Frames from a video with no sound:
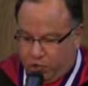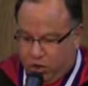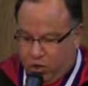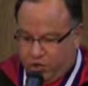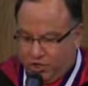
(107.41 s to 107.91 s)

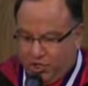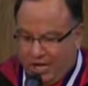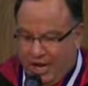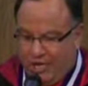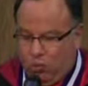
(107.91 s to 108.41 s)
plural
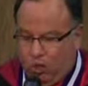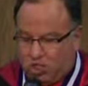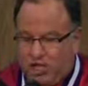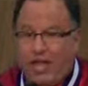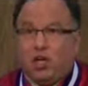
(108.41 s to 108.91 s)
society where
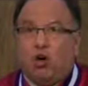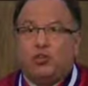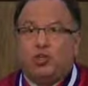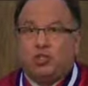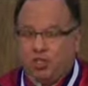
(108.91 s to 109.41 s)

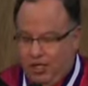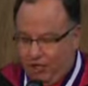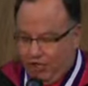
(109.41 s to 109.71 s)
stakeholders,